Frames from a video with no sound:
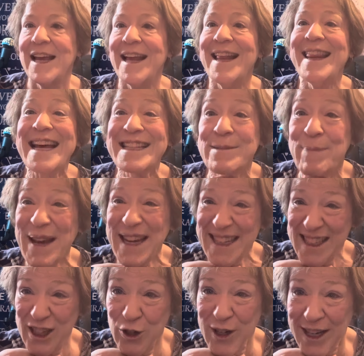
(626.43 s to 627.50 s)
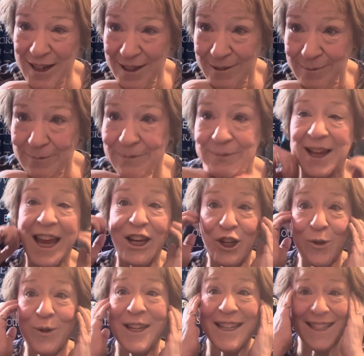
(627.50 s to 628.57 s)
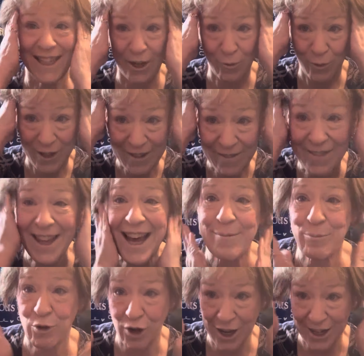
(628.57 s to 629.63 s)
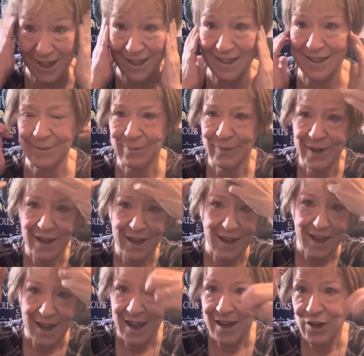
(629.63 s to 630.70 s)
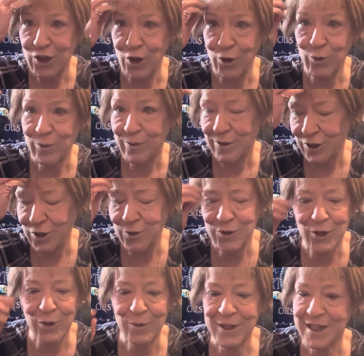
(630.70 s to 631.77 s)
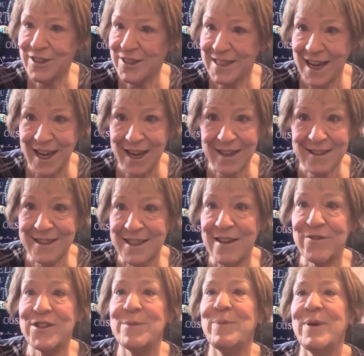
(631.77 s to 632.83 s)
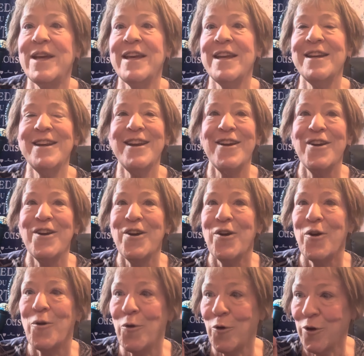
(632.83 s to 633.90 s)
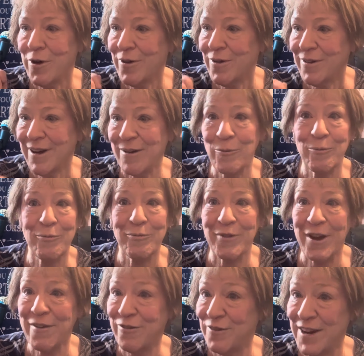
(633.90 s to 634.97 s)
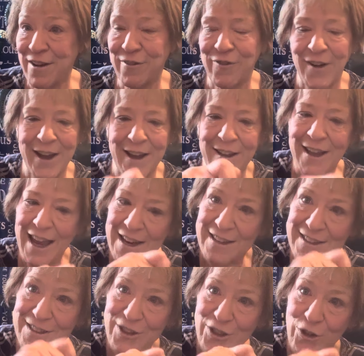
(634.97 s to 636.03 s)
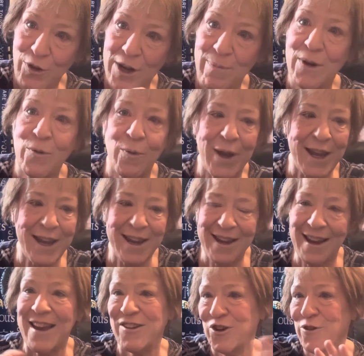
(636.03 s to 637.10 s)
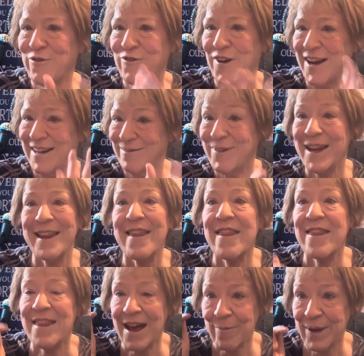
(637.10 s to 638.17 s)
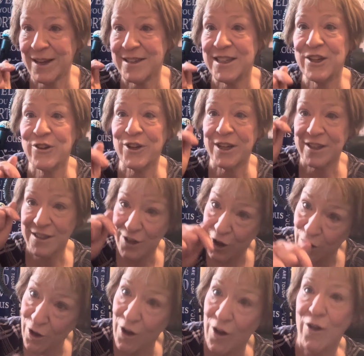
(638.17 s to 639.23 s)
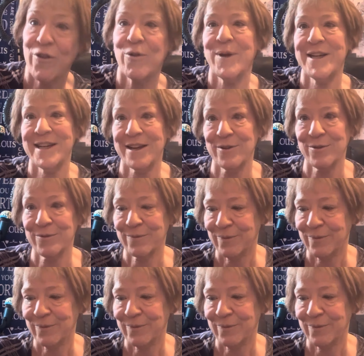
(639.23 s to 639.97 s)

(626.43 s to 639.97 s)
that's bacteria, and you need to get rid of that product. No, you don't need to take a safety pin or a nail file and scrape it away and you're fine. That bacteria is all the way down.